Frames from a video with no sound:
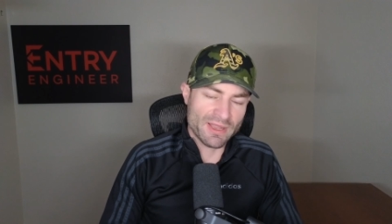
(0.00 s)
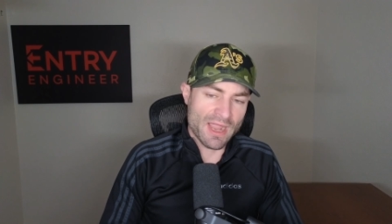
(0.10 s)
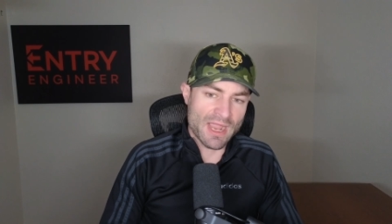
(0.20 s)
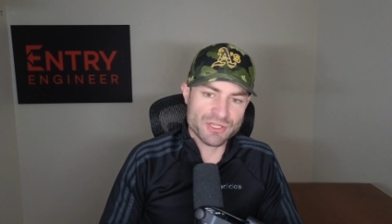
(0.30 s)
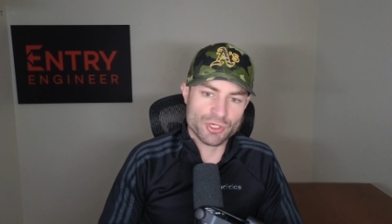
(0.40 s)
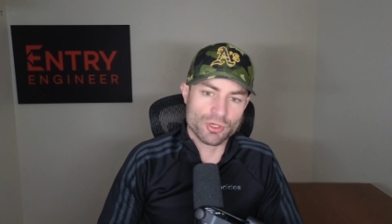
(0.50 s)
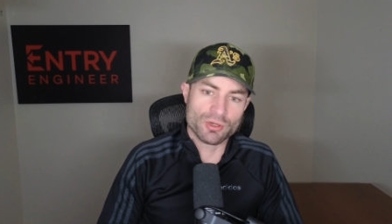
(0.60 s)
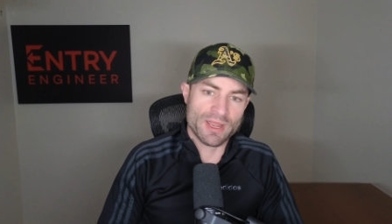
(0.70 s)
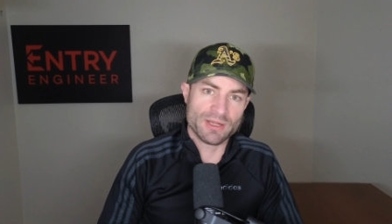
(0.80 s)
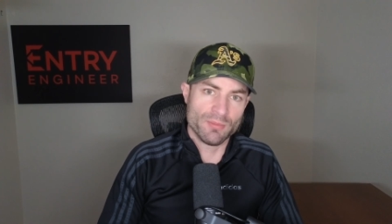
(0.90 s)
like
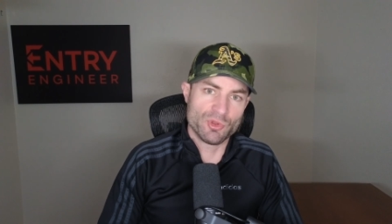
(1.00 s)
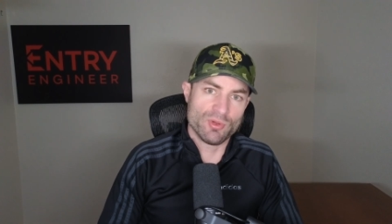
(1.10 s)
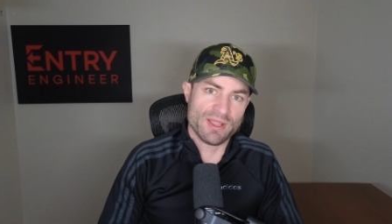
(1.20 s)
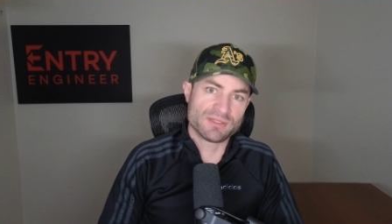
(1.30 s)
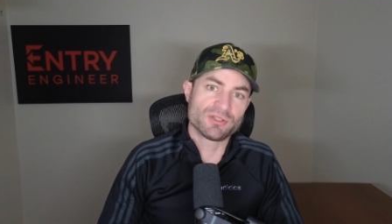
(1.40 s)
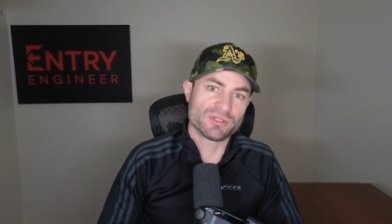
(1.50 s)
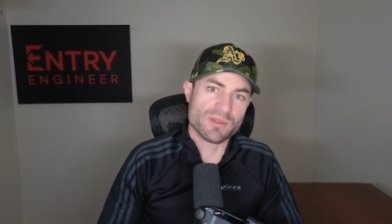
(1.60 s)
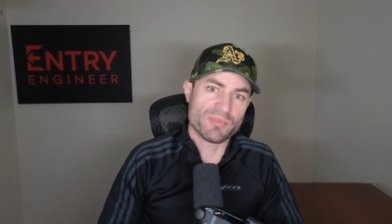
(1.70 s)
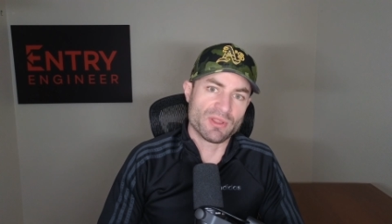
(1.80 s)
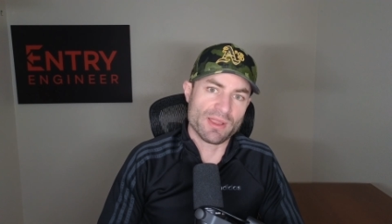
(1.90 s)
Azure, AWS, or
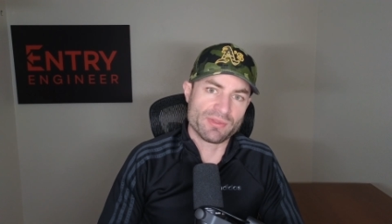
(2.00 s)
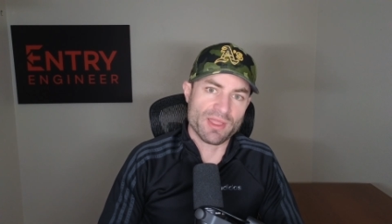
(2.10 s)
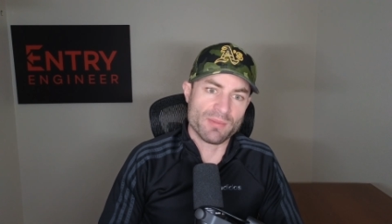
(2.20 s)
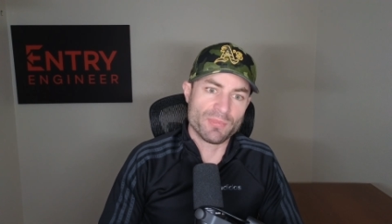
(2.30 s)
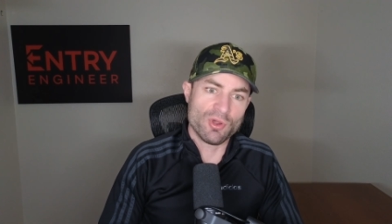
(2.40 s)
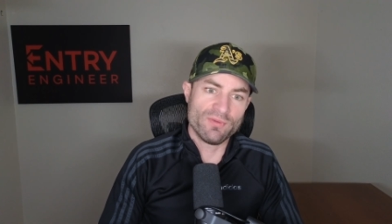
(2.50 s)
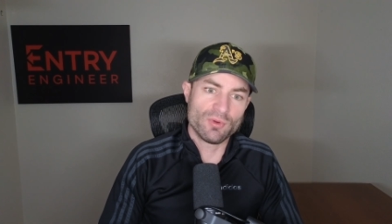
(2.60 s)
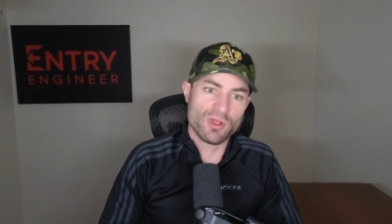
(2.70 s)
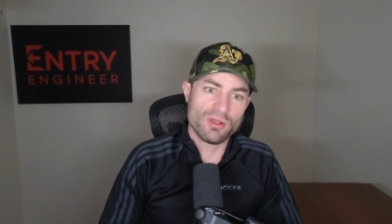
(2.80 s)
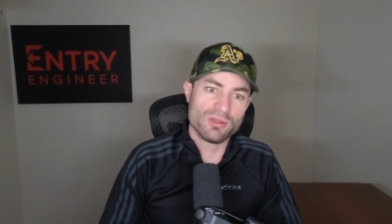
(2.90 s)
something like that. But
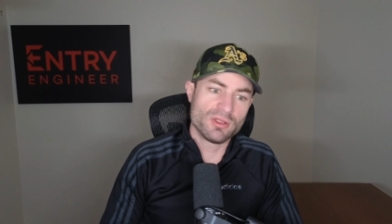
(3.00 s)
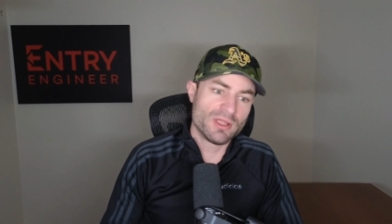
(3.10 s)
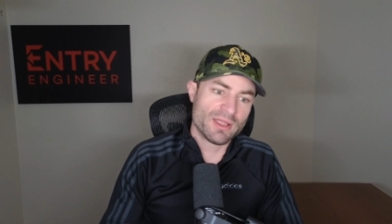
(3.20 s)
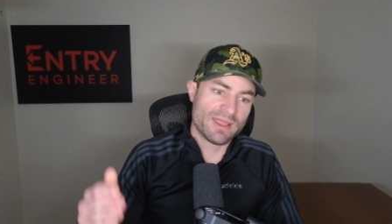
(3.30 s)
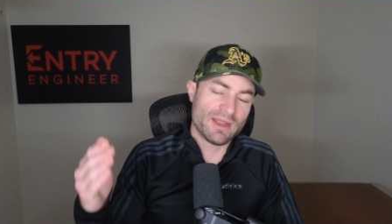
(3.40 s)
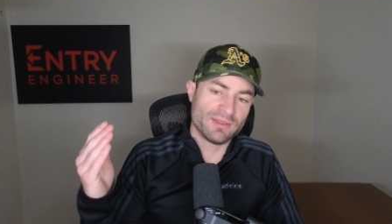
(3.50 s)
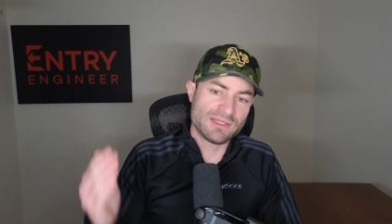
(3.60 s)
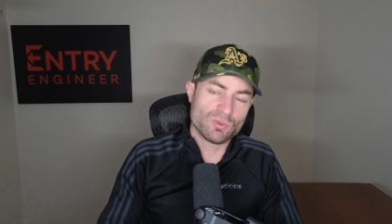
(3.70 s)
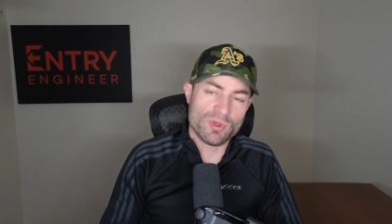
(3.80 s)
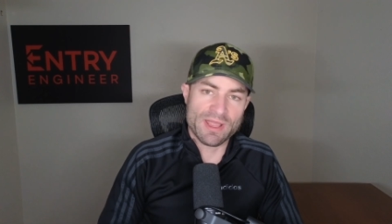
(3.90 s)
overall, get at
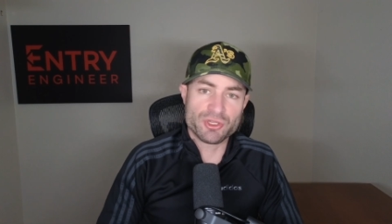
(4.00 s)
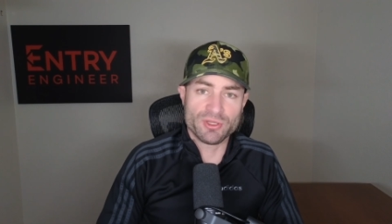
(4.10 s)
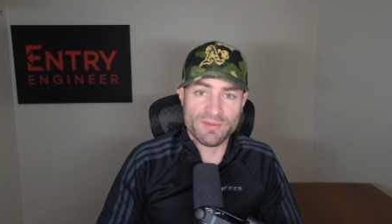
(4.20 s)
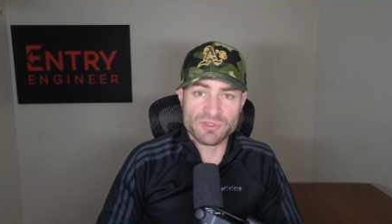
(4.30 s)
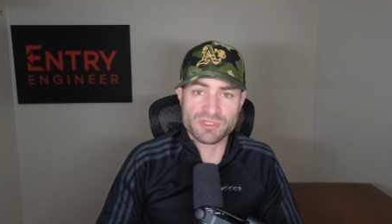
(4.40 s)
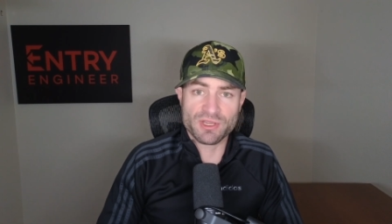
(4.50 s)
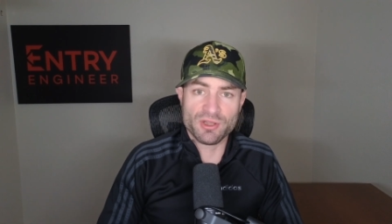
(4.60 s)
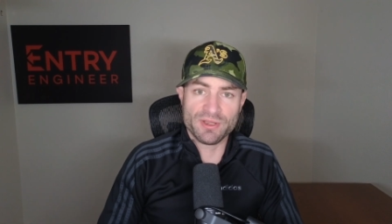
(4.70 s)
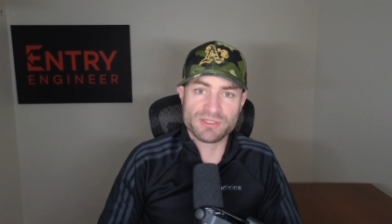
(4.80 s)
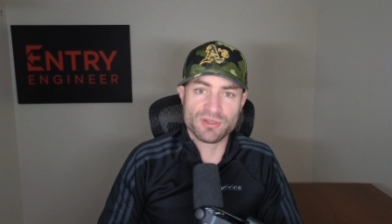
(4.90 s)
least one entry level
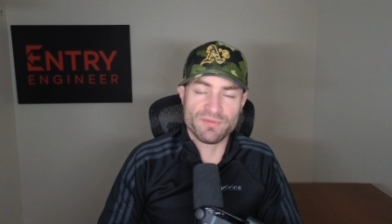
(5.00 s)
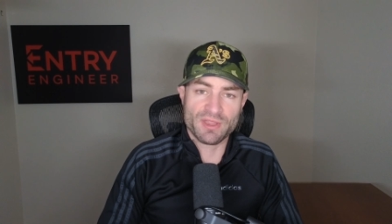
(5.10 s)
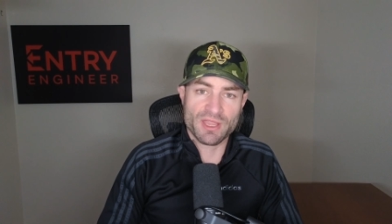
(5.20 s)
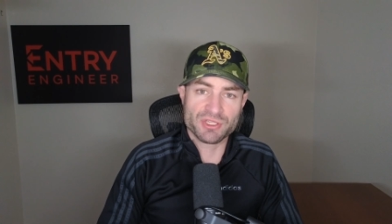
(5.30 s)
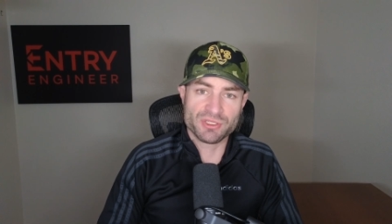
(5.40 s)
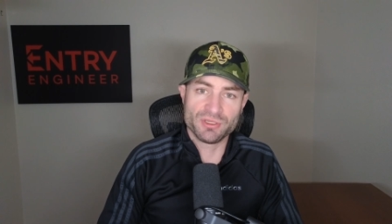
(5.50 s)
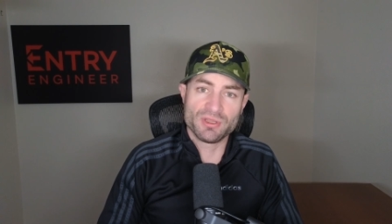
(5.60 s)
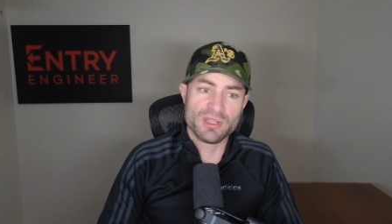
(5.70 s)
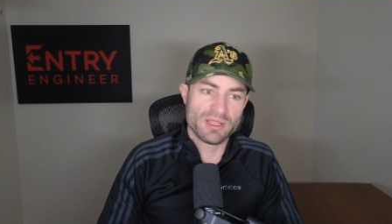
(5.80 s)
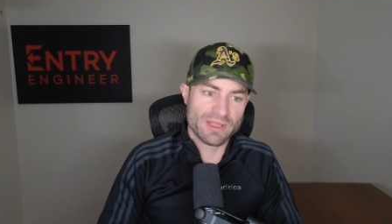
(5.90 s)
security
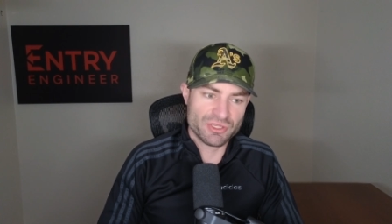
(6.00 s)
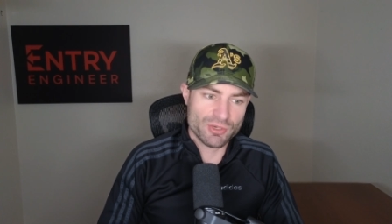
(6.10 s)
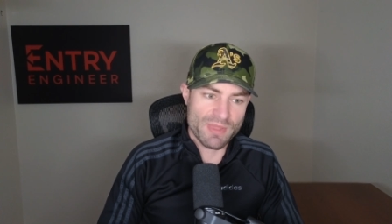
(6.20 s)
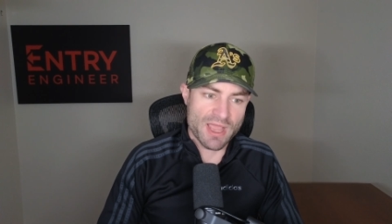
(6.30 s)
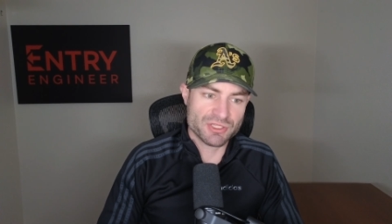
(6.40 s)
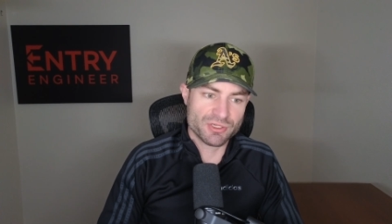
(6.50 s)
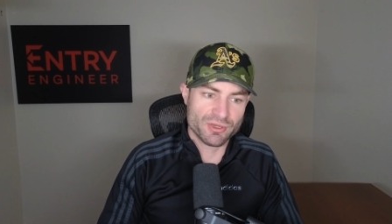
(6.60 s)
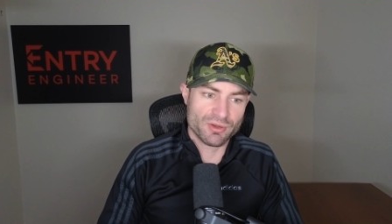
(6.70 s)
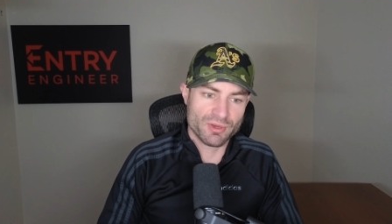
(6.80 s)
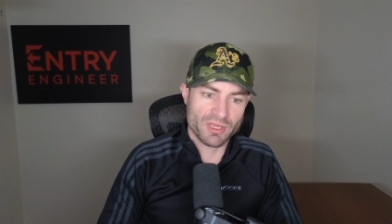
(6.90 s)
certification, get your bachelor
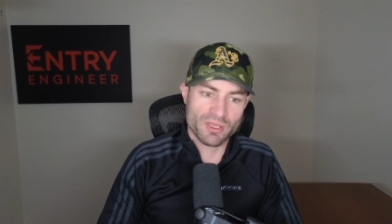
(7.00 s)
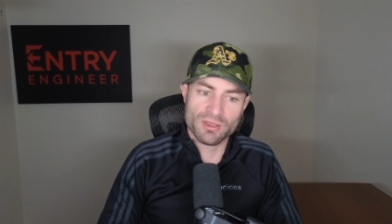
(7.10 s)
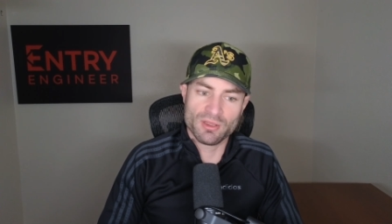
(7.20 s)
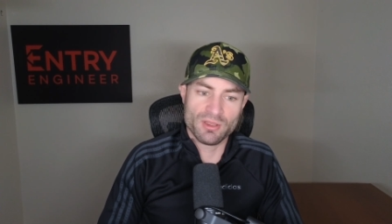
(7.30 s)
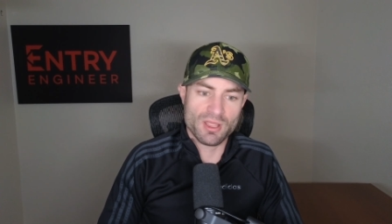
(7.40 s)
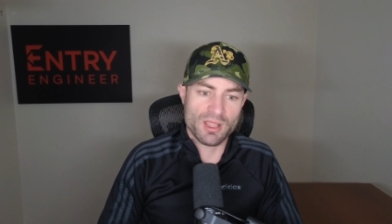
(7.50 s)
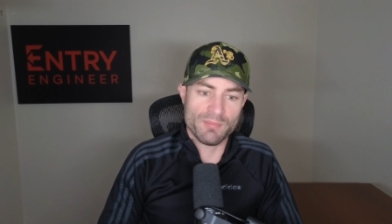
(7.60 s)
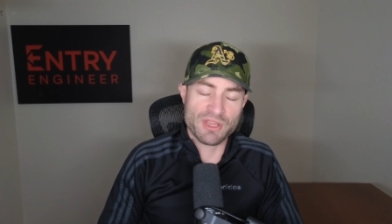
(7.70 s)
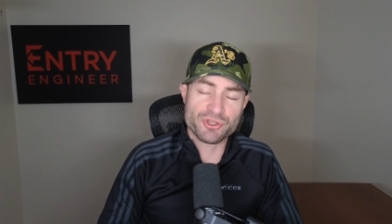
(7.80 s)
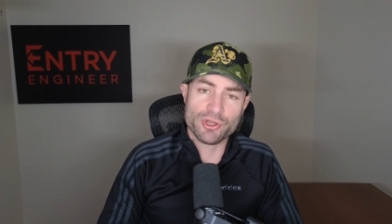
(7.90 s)
degree,
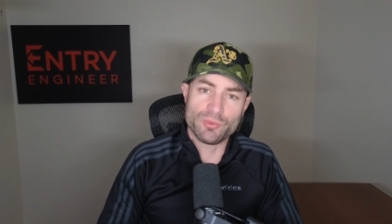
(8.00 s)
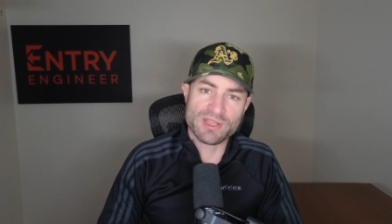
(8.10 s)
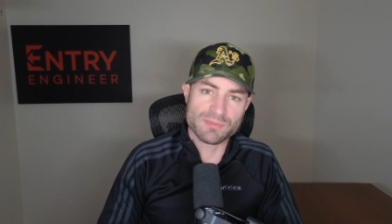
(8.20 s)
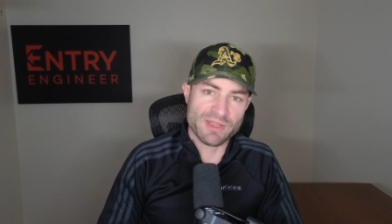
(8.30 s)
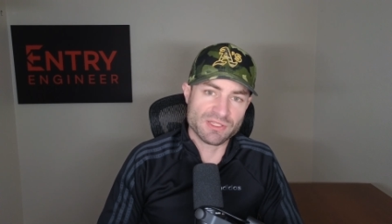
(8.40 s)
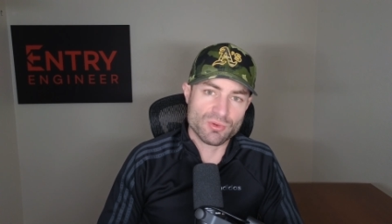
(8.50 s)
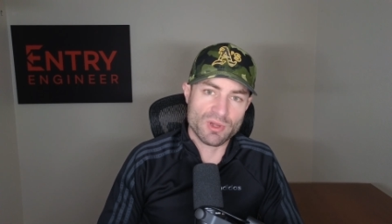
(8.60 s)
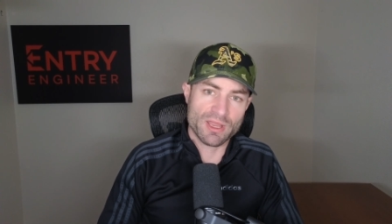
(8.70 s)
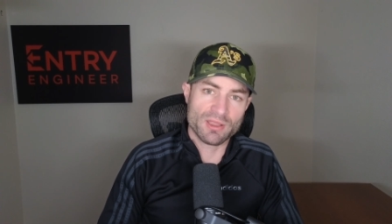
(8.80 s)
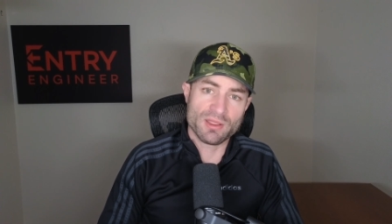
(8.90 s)
uh, make sure your resume is
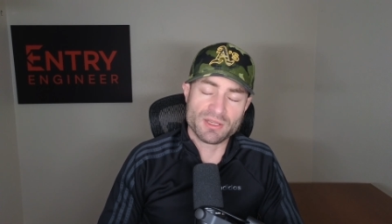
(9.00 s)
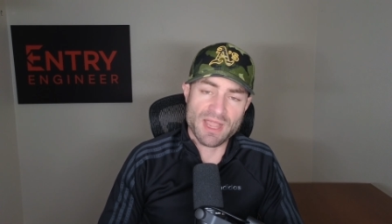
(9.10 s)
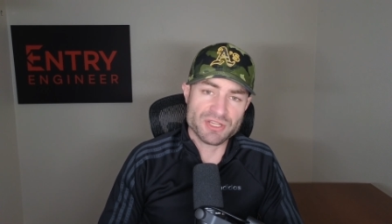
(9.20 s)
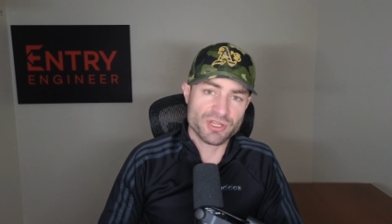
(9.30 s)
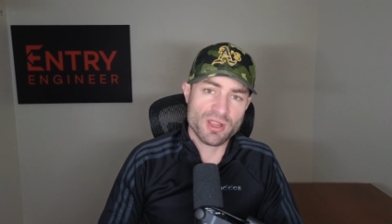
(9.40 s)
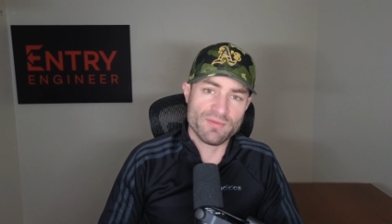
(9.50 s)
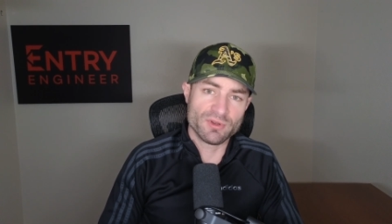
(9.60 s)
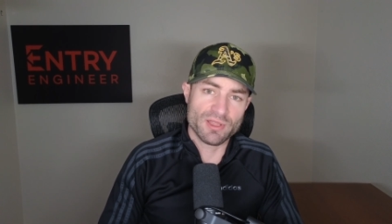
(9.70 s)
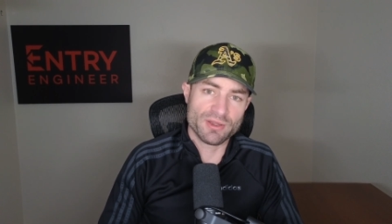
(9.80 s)
great, attach a cover